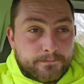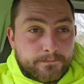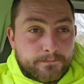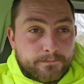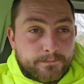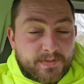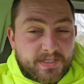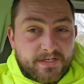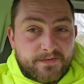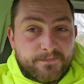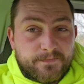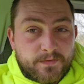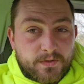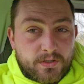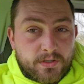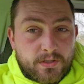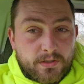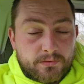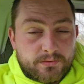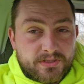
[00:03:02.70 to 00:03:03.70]
But if
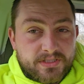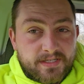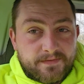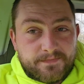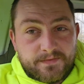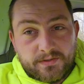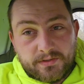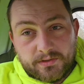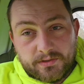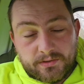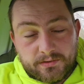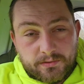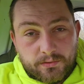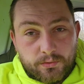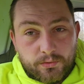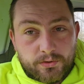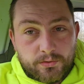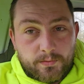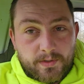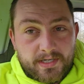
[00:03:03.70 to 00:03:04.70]
not, I'll just have to
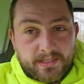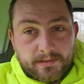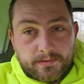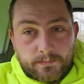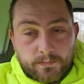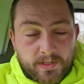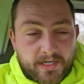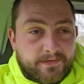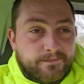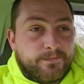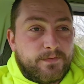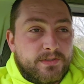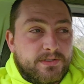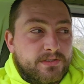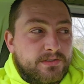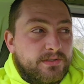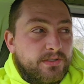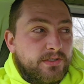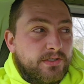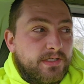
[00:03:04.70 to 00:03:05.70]
order one and wait for it to
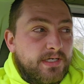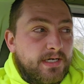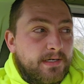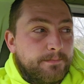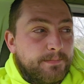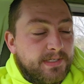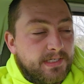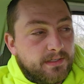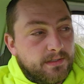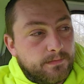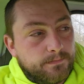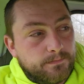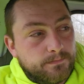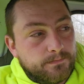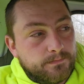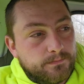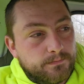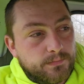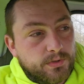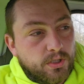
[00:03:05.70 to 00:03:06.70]
turn up. But
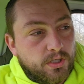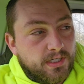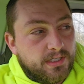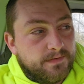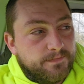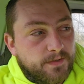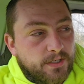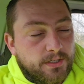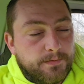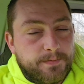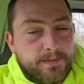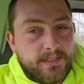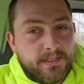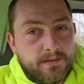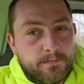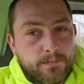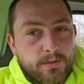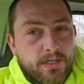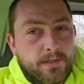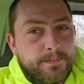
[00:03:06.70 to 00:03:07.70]
I'm kind of hoping that I
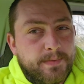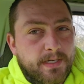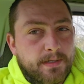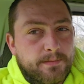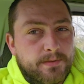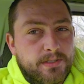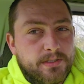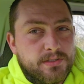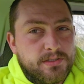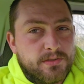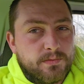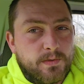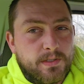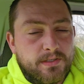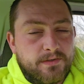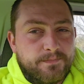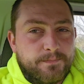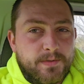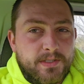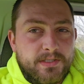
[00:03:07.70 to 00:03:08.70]
might be able to use the one
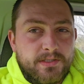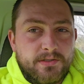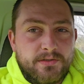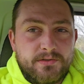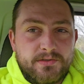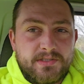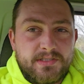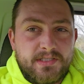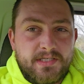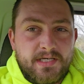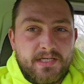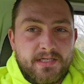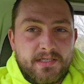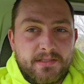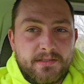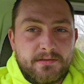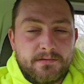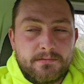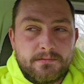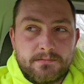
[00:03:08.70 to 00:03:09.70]
off my ute to get it
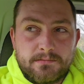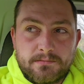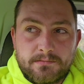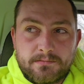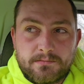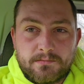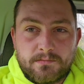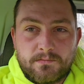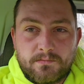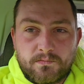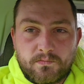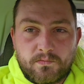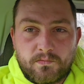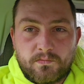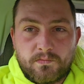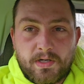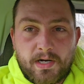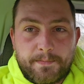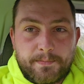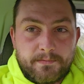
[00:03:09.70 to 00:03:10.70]

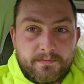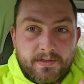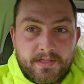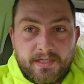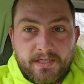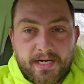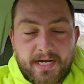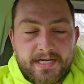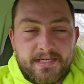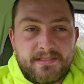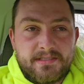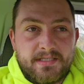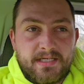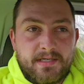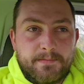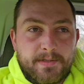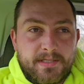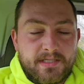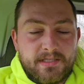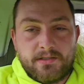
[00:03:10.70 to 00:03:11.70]
up and running
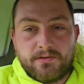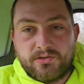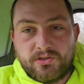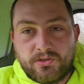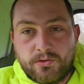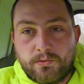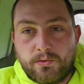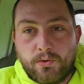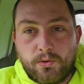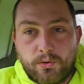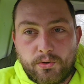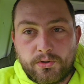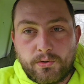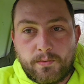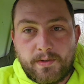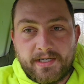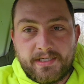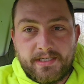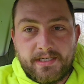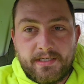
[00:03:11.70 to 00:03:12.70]
ASAP, and then I'll still order
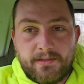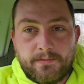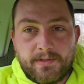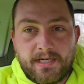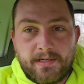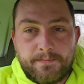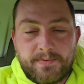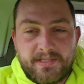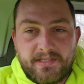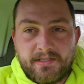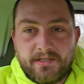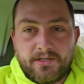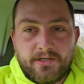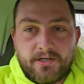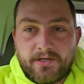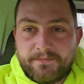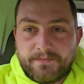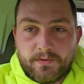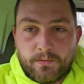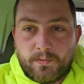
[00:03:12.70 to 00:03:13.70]
one anyway, but then I don't
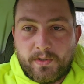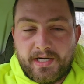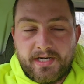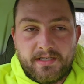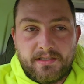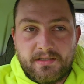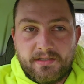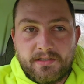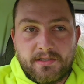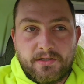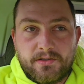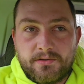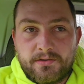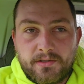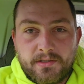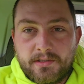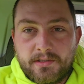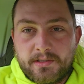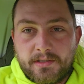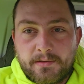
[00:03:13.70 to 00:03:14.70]
have to wait, you know,
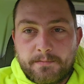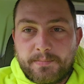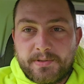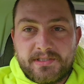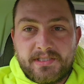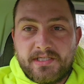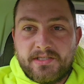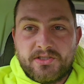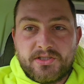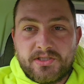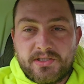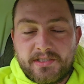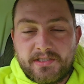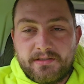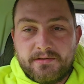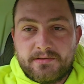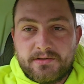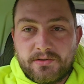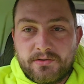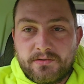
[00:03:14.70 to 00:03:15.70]
potentially
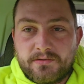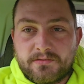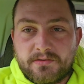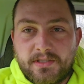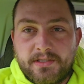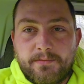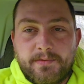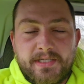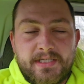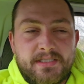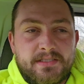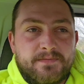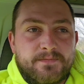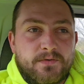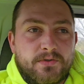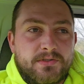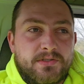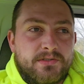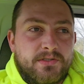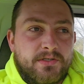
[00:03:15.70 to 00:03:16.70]
2-3 weeks
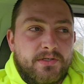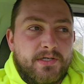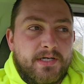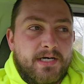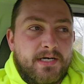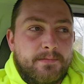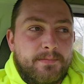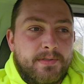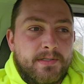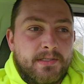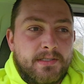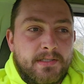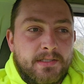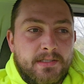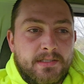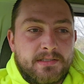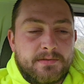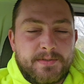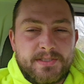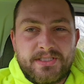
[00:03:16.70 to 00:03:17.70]
for it to turn up,
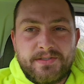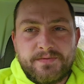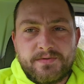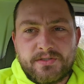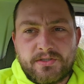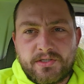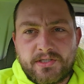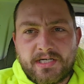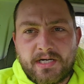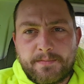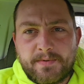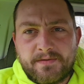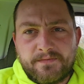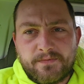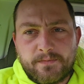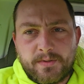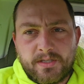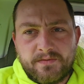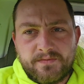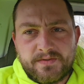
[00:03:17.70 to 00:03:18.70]
especially if it's got to come in
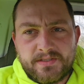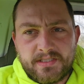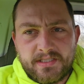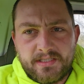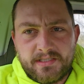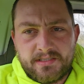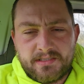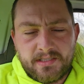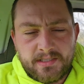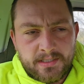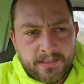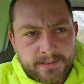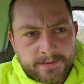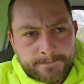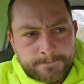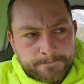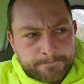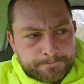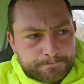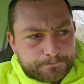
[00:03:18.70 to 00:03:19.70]
from overseas.
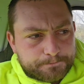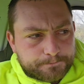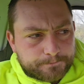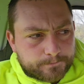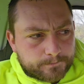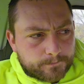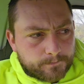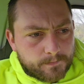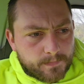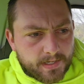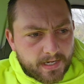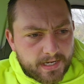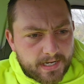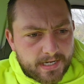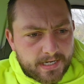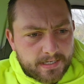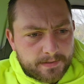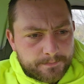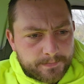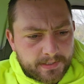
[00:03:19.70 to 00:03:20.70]

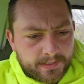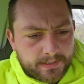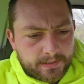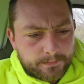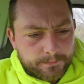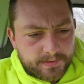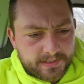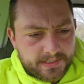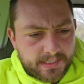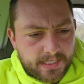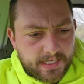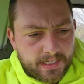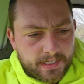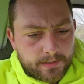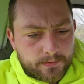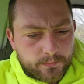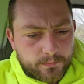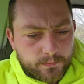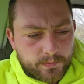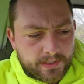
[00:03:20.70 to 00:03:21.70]
But yeah,
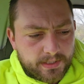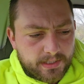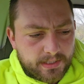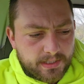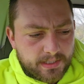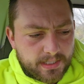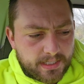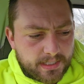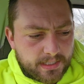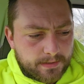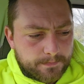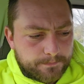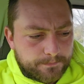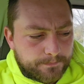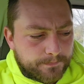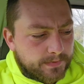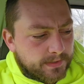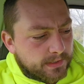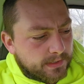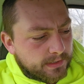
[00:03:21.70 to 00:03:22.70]
we
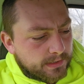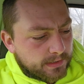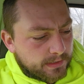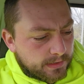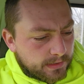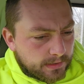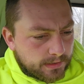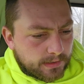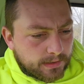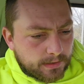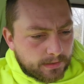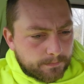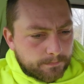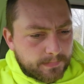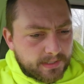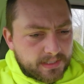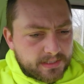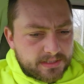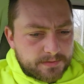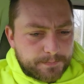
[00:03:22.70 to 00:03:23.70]

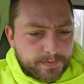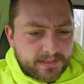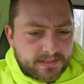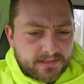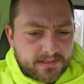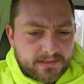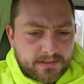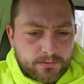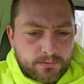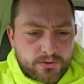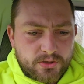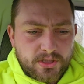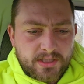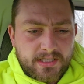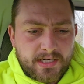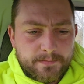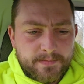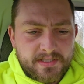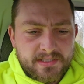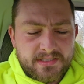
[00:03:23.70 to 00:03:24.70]
managed to pick this little
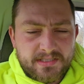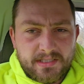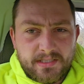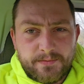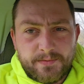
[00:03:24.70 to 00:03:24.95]
truck up yesterday.